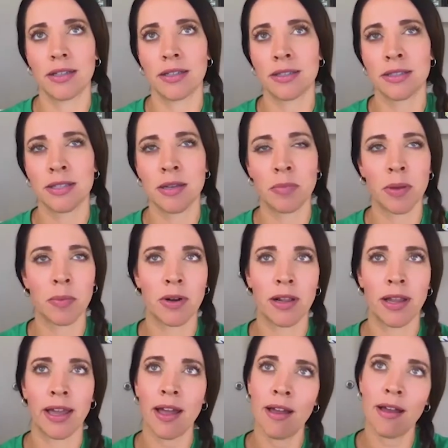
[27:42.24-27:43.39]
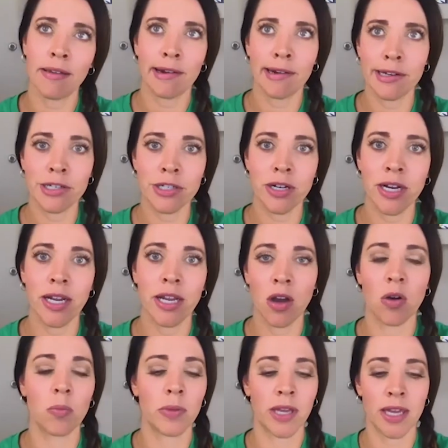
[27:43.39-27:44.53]
some people are like, you're just greedy.
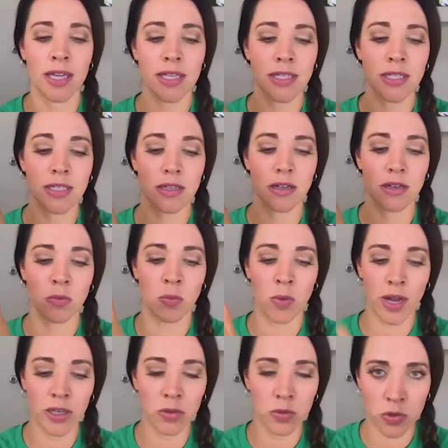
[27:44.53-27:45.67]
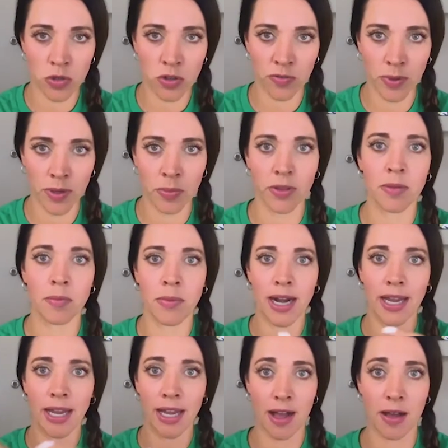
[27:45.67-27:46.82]
No, because when you serve people, the
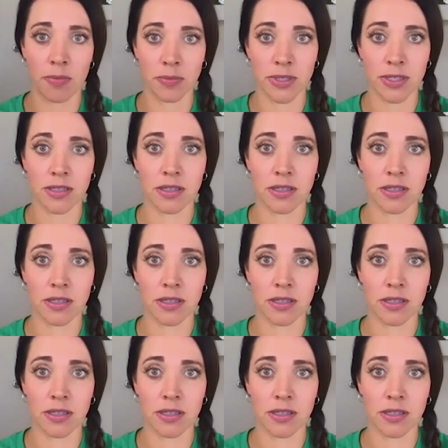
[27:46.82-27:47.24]
money comes.